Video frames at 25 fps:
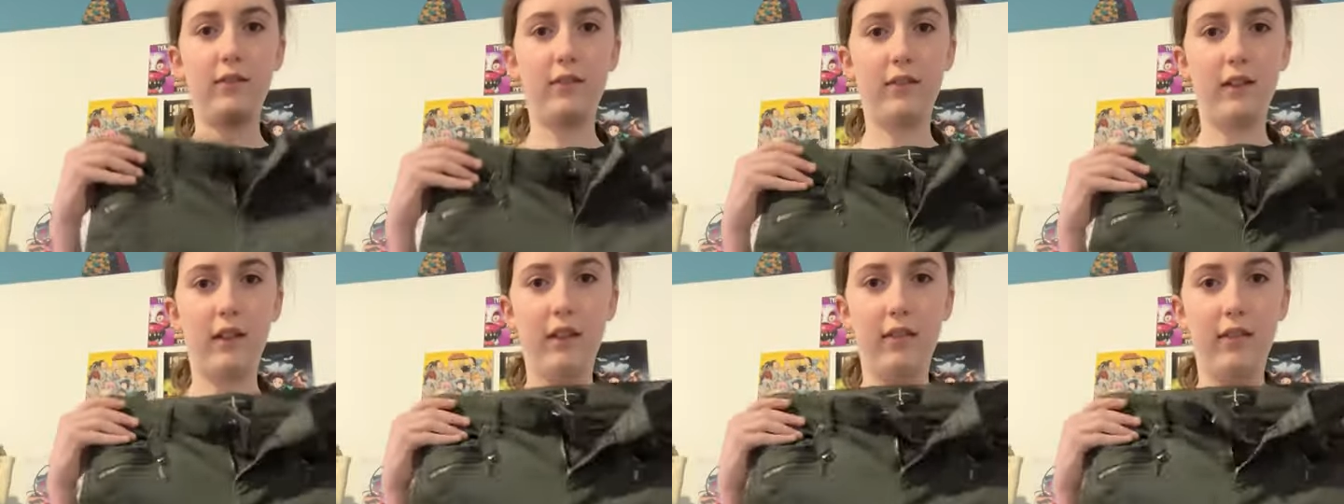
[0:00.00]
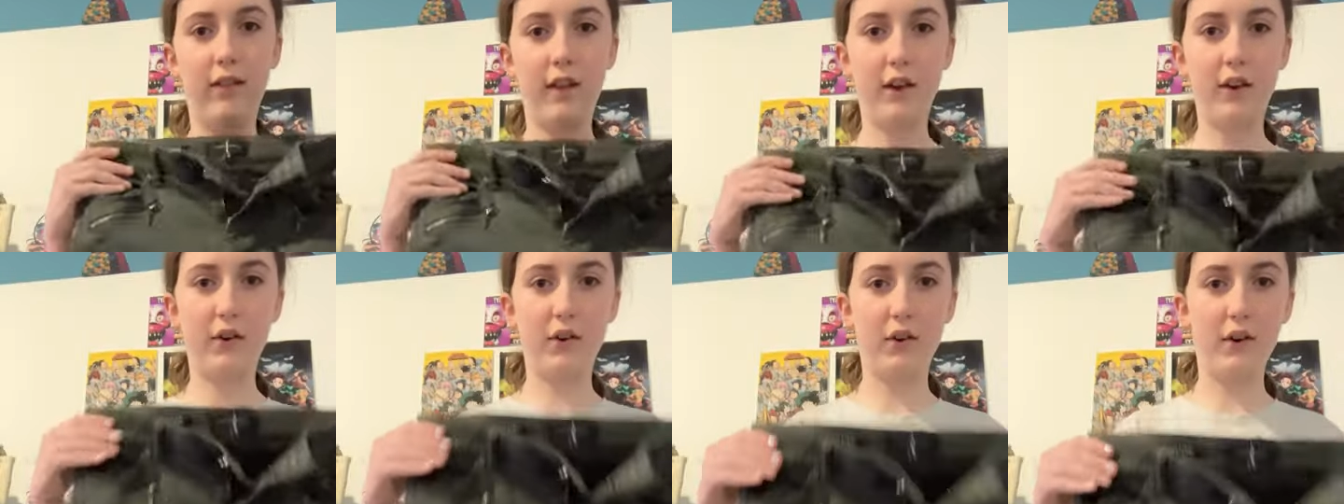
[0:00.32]
They're,
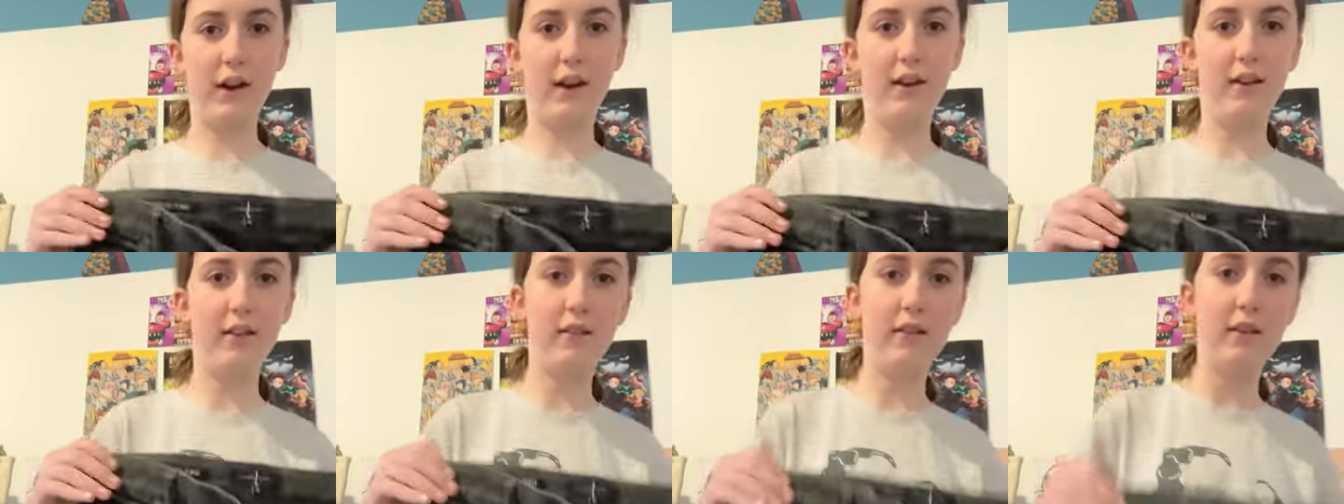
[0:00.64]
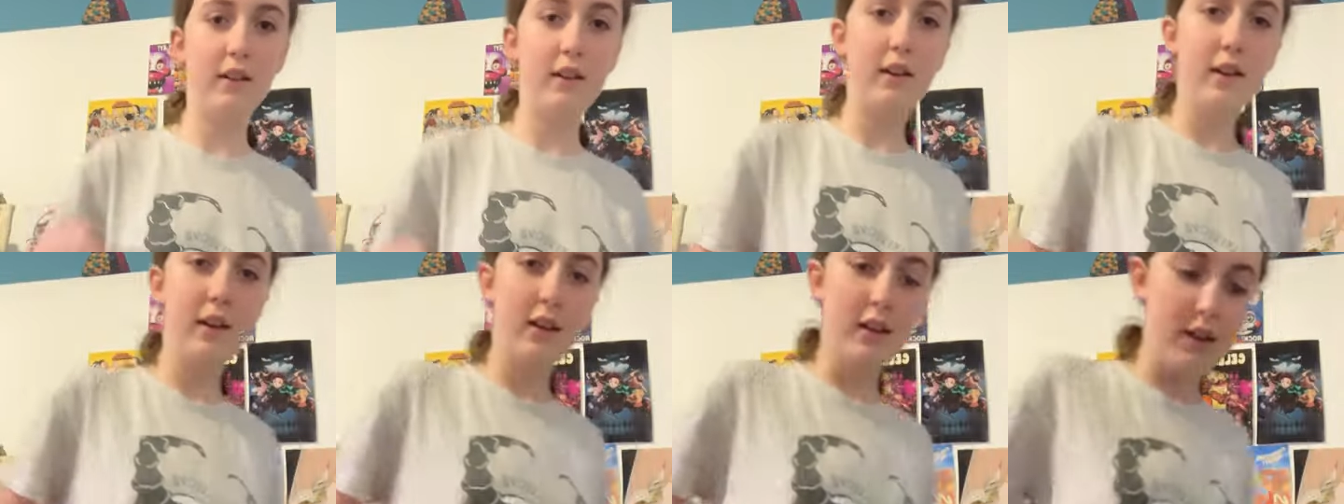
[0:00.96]
they're green.
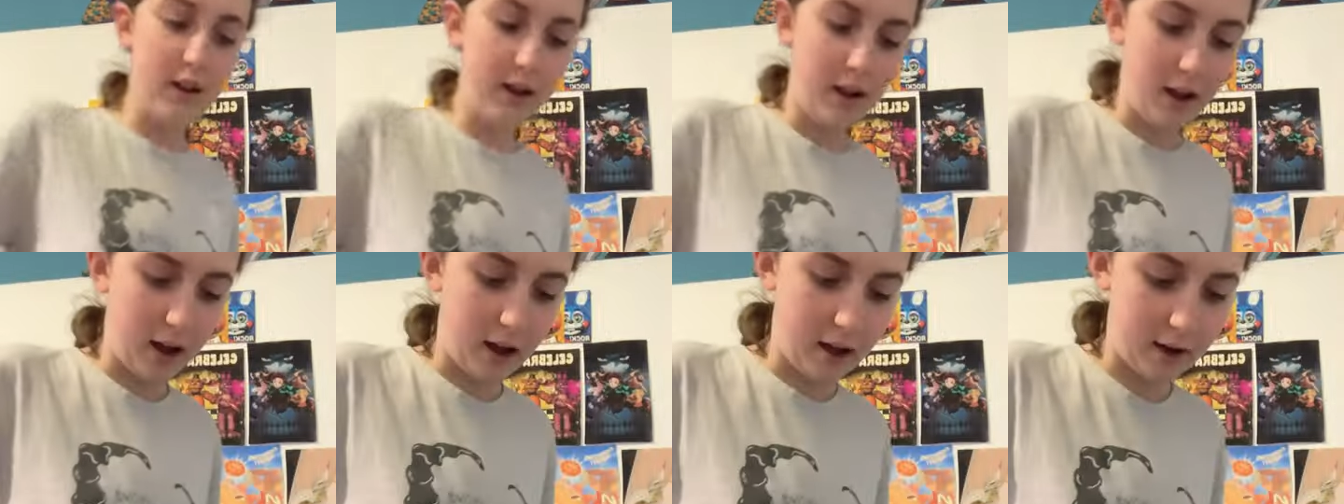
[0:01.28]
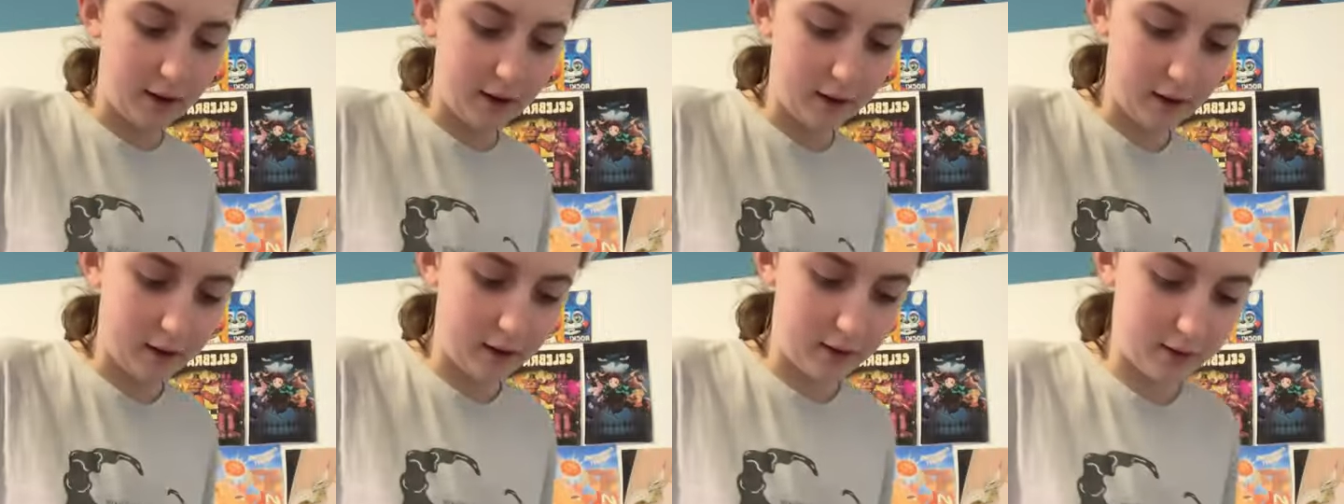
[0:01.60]
I
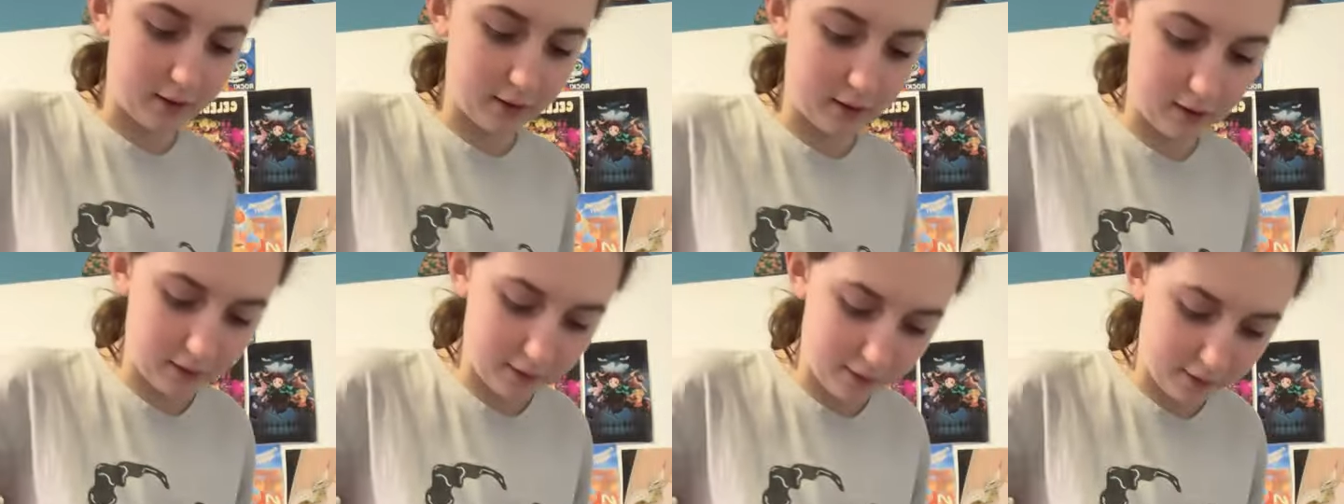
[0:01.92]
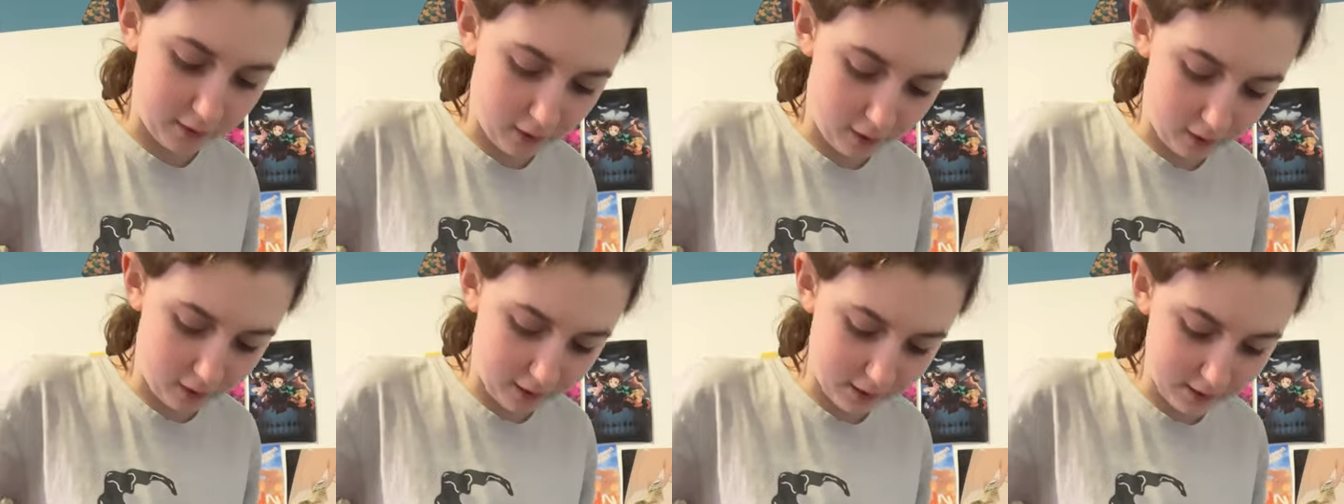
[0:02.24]
don't know if
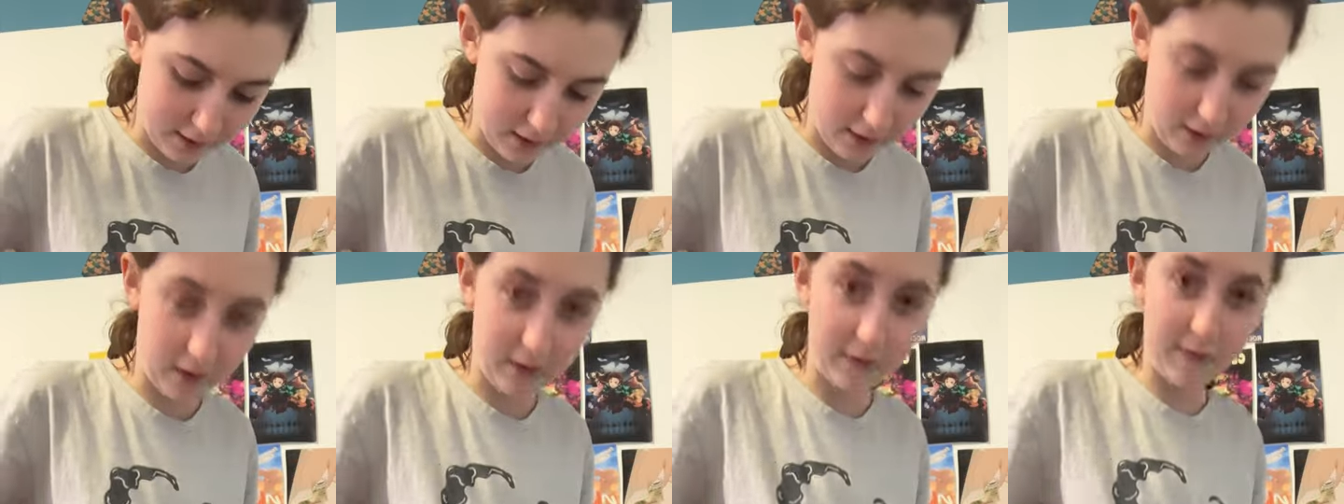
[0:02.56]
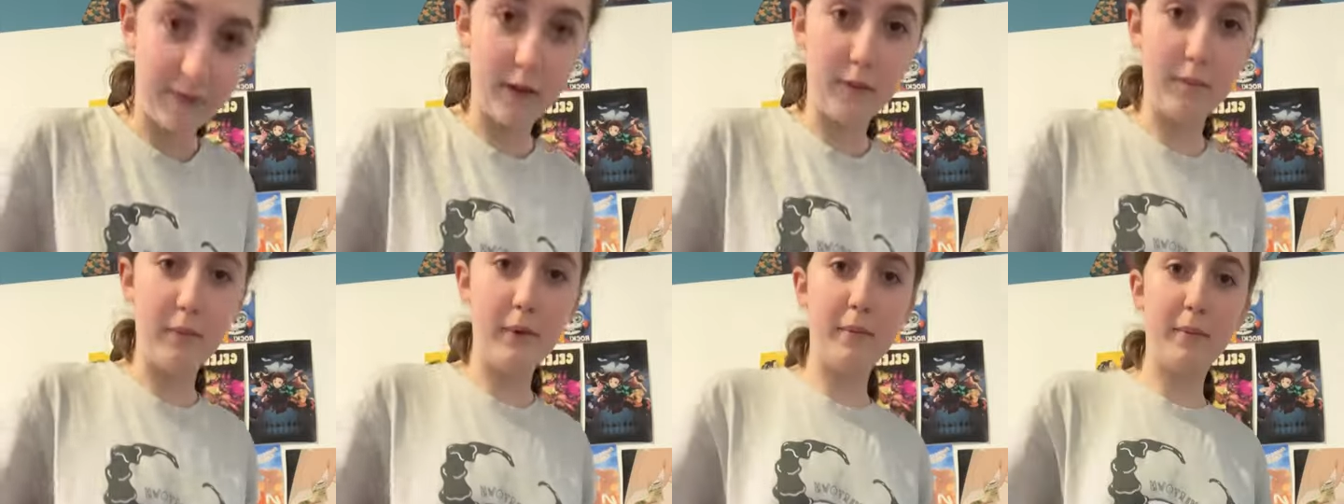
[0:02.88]
they'll necessarily
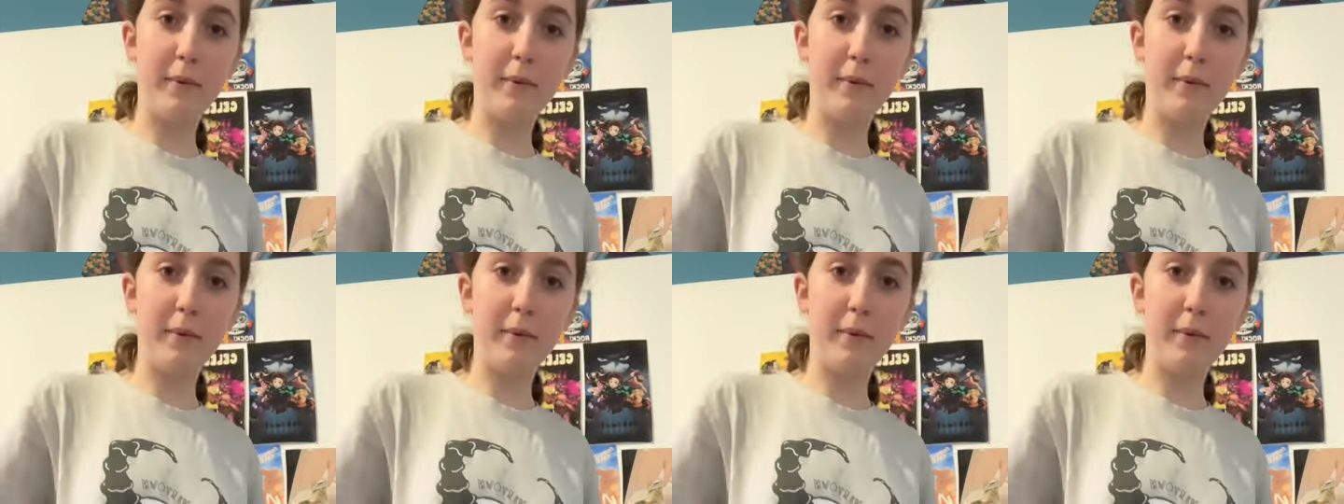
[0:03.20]
fit me,